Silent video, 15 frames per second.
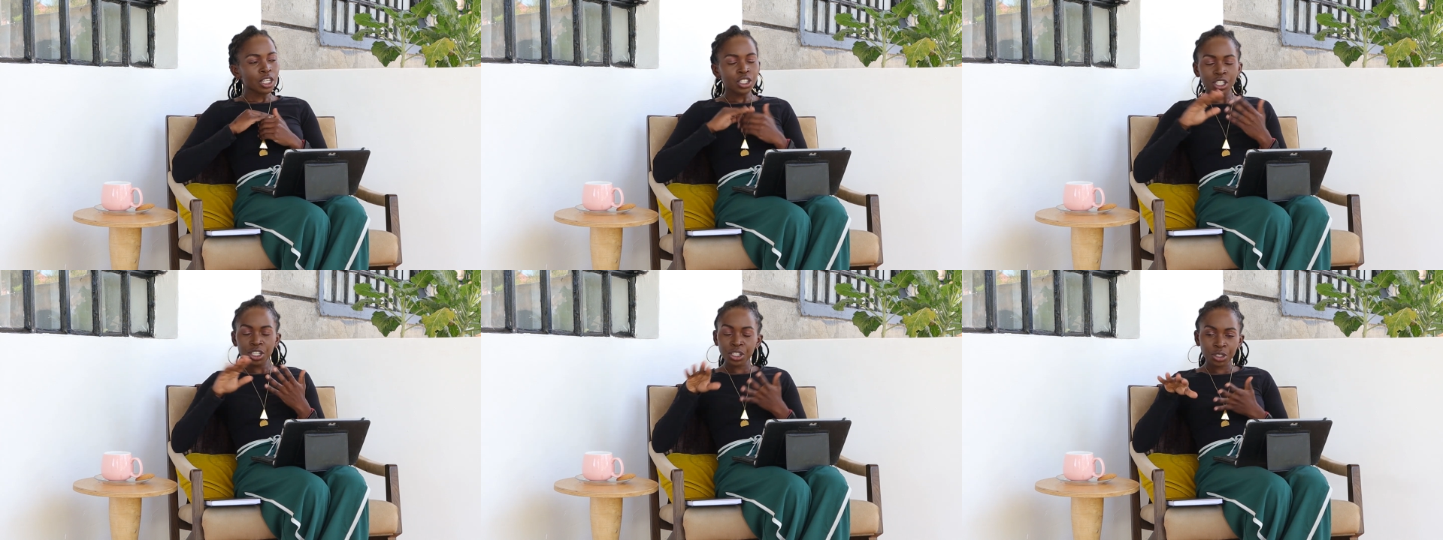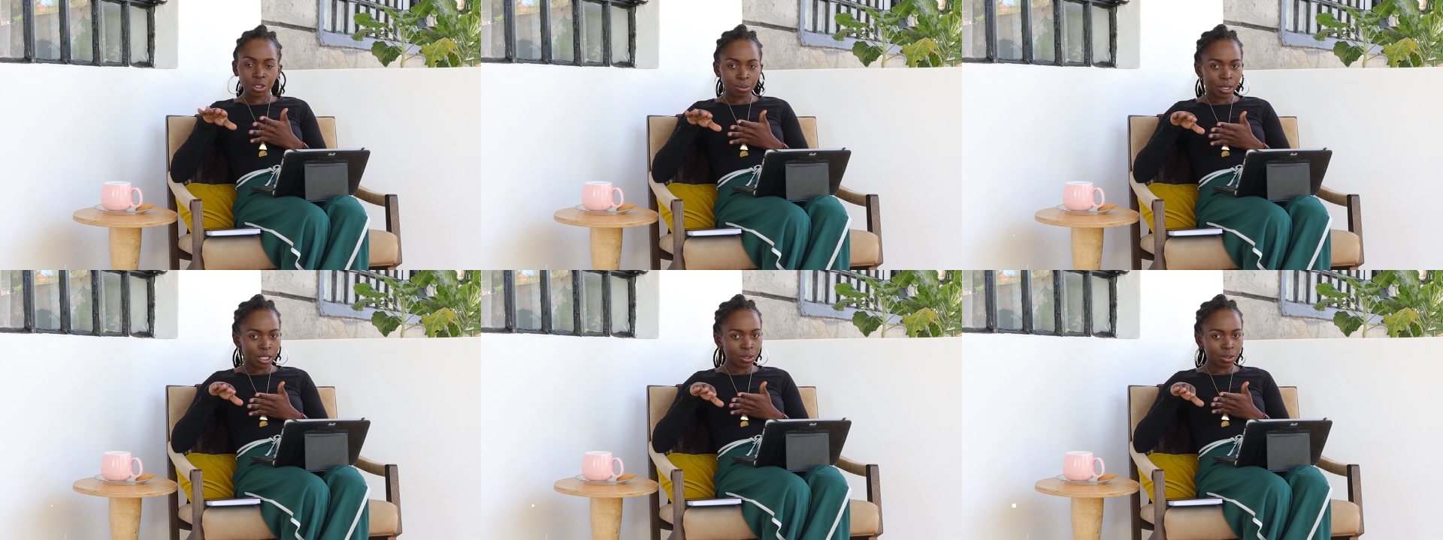Cherry
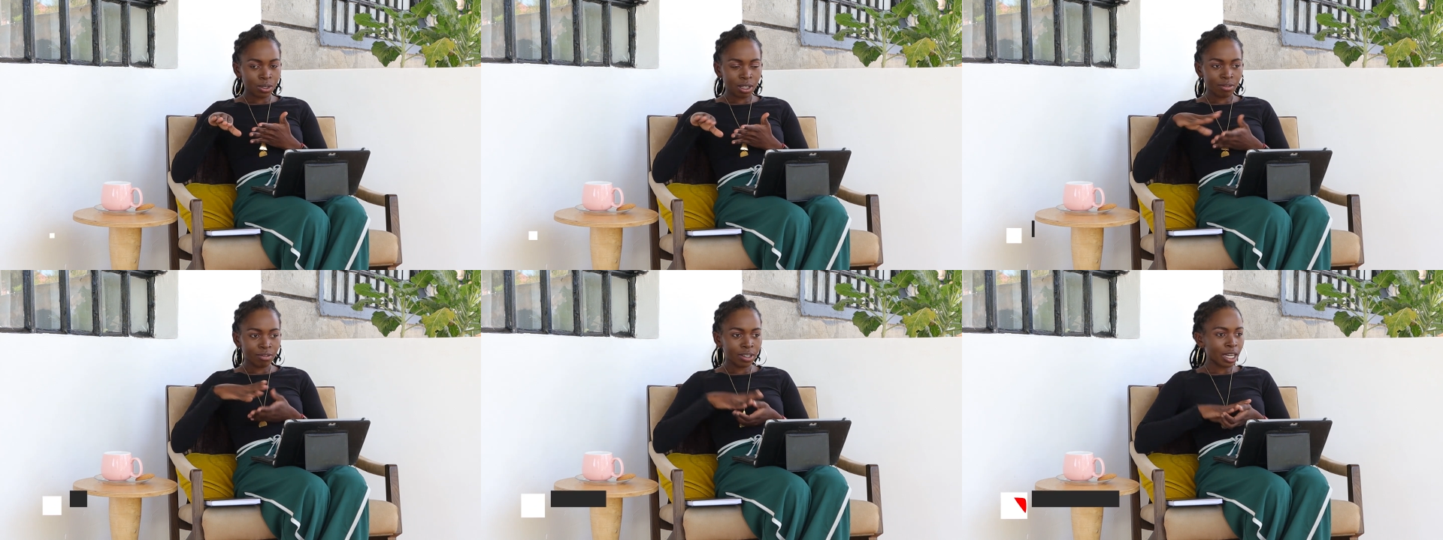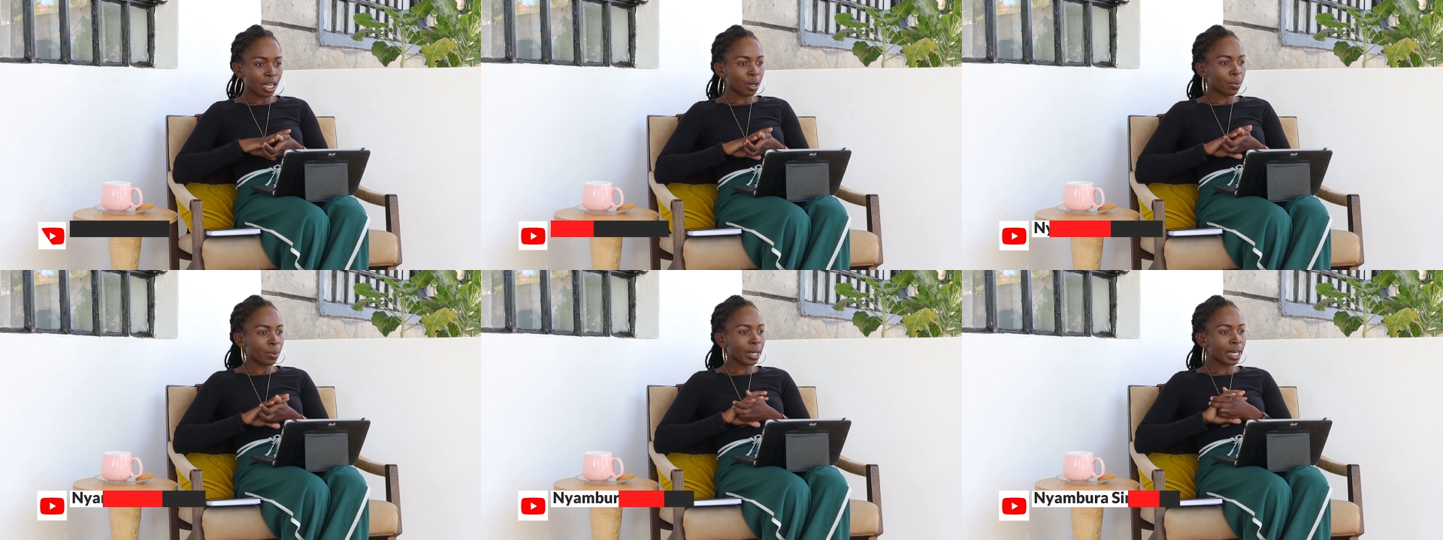tomatoes have
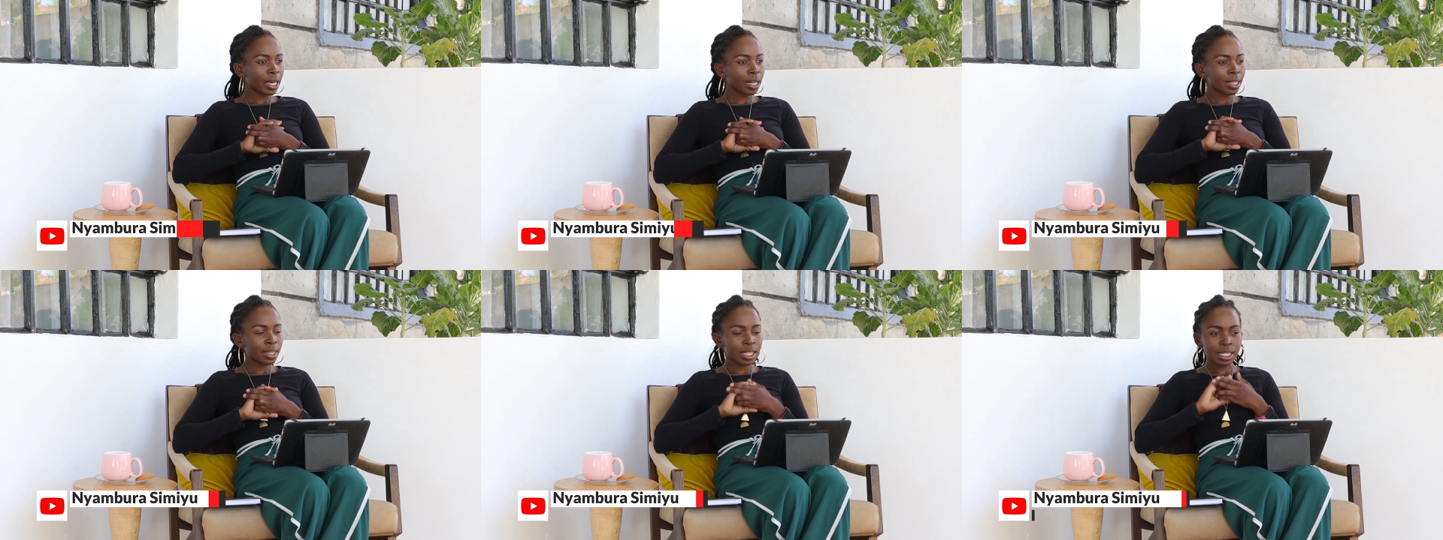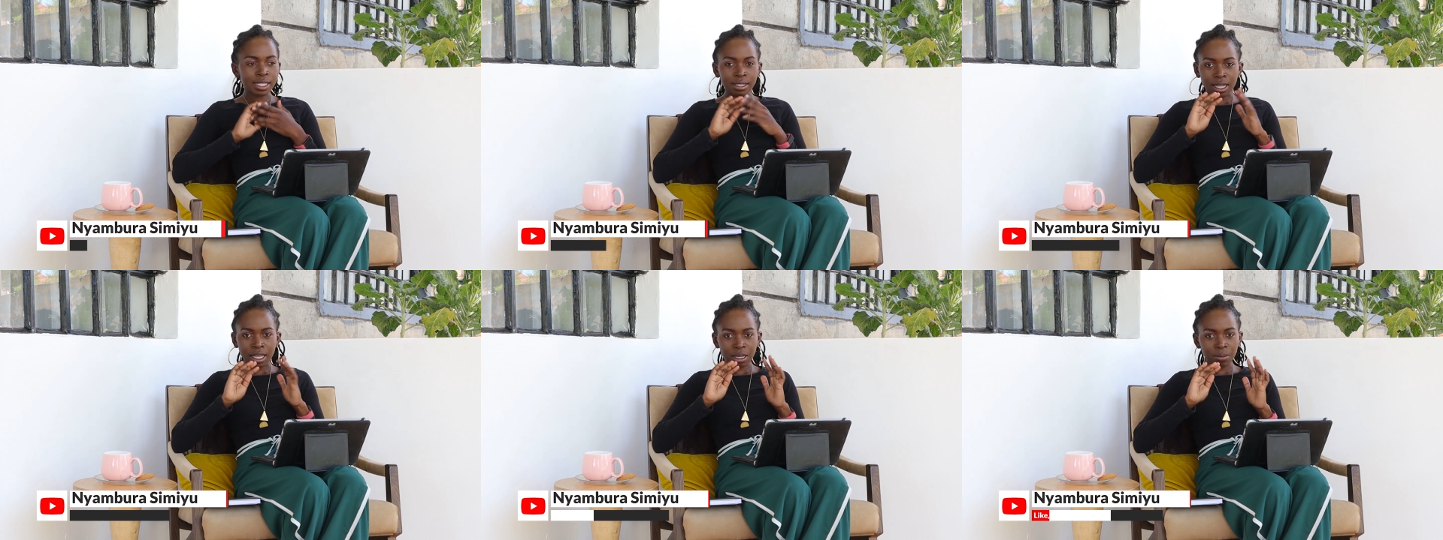done well.
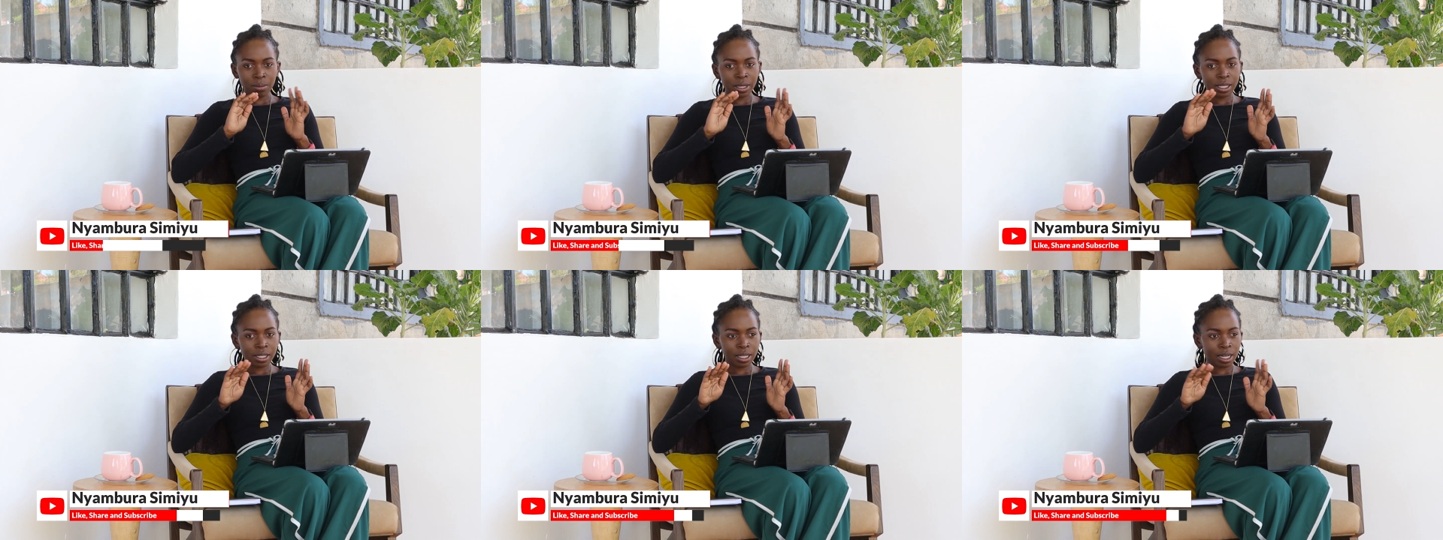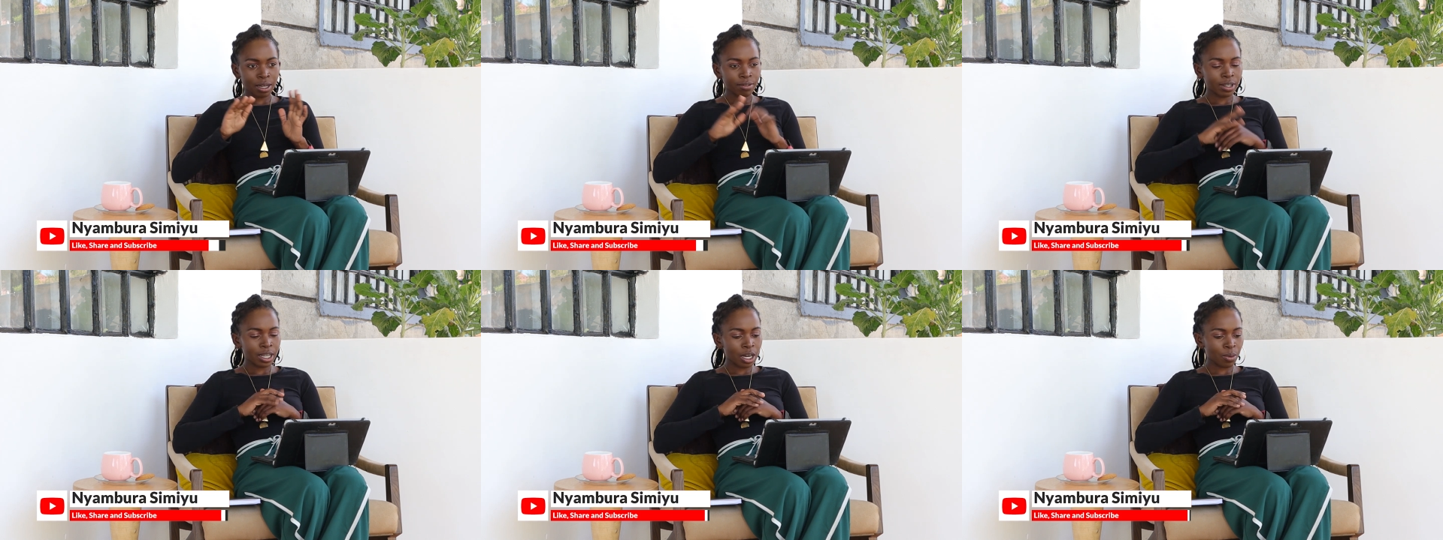Things like basil
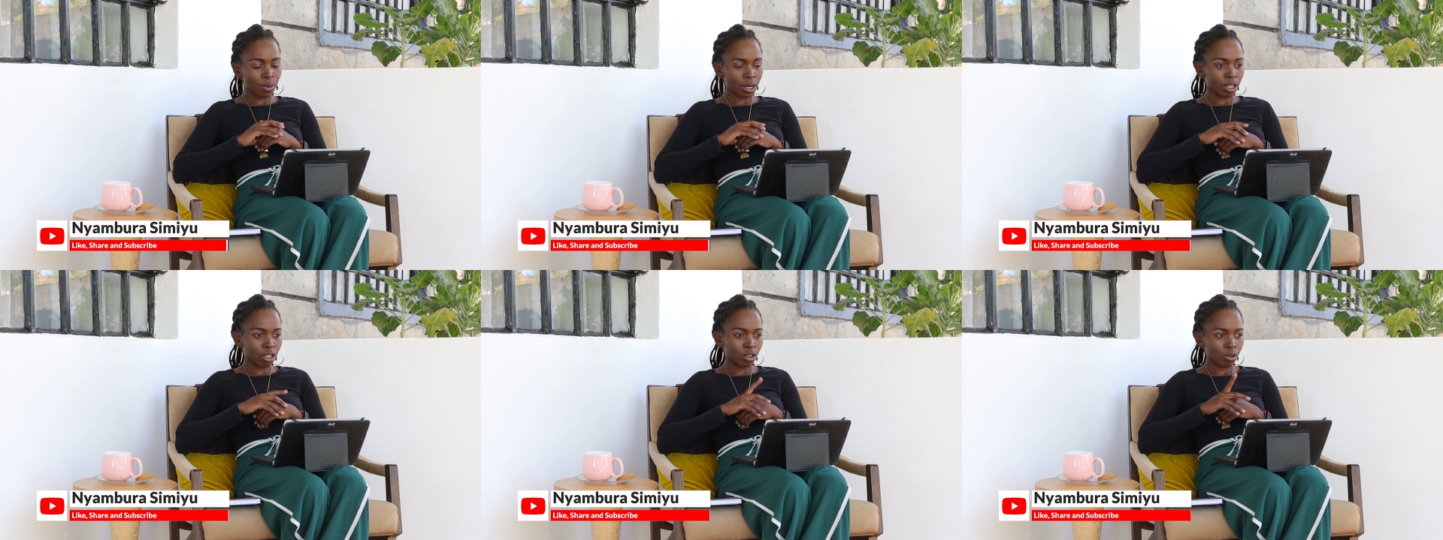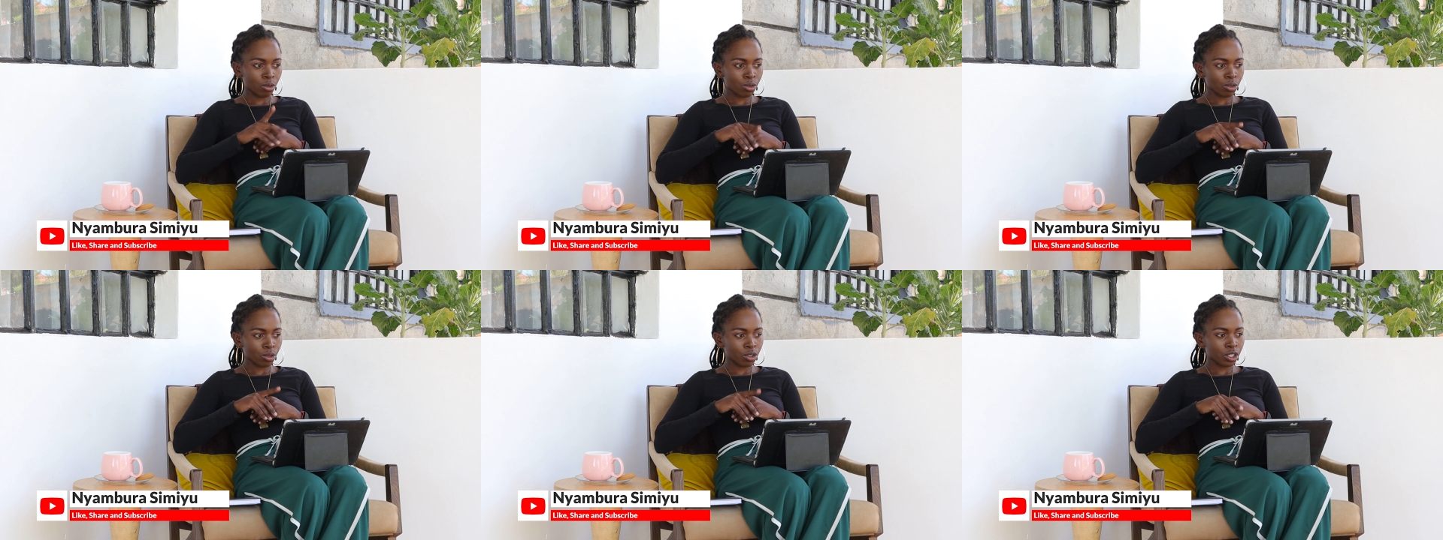have done well in
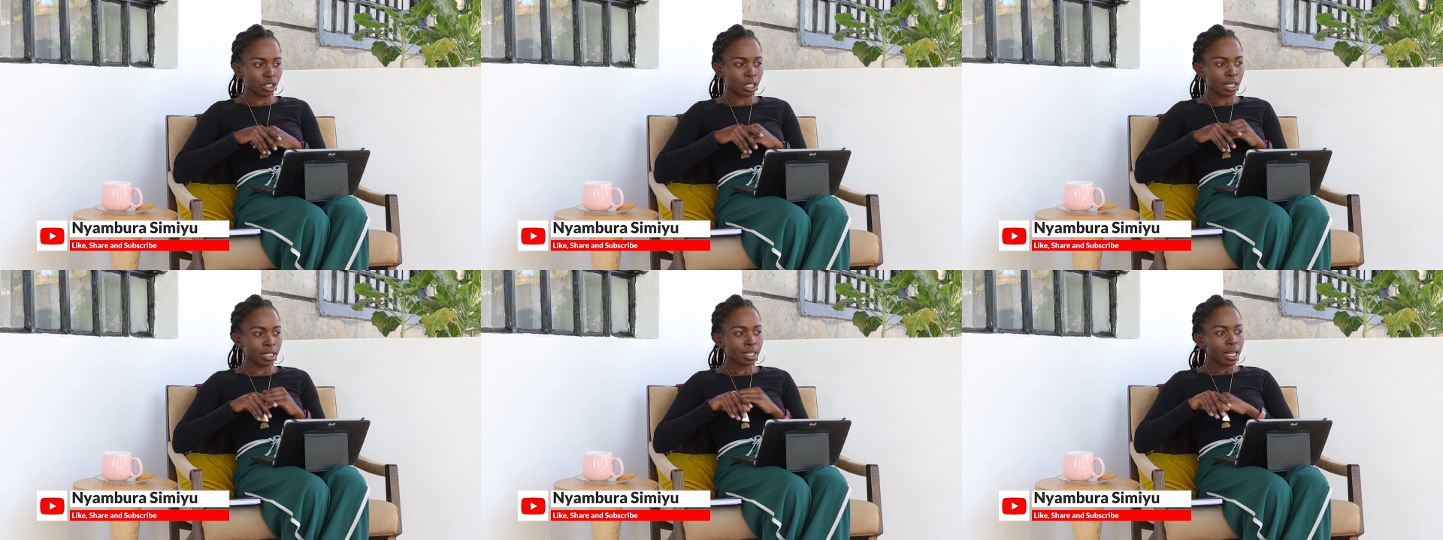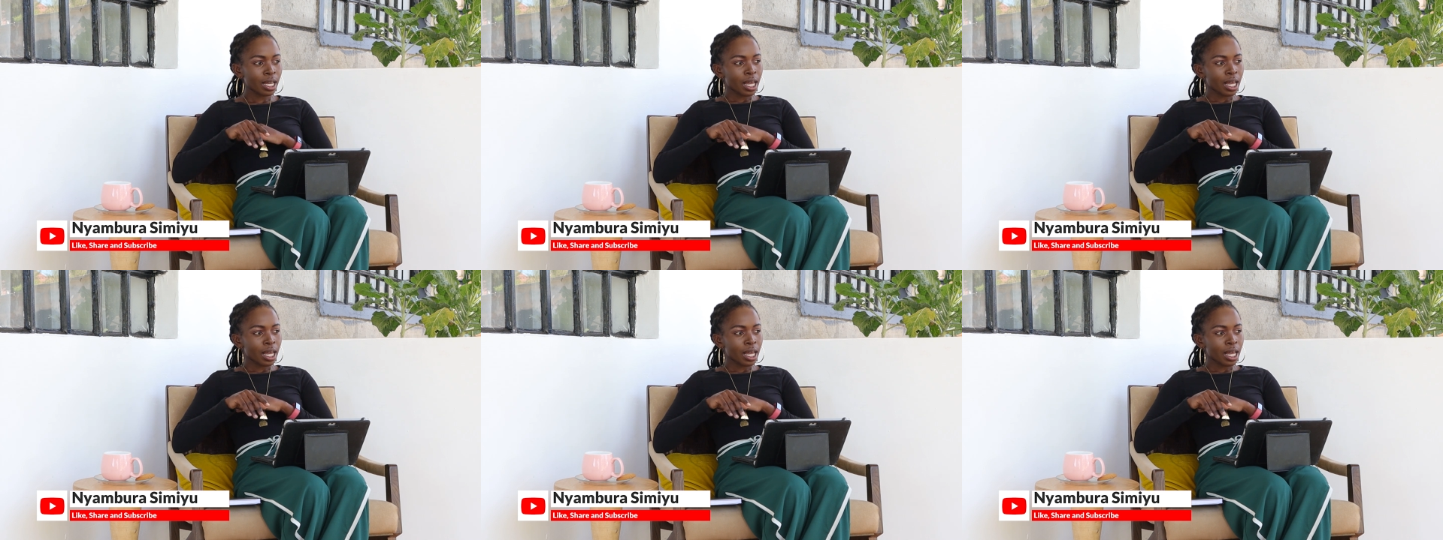those containers.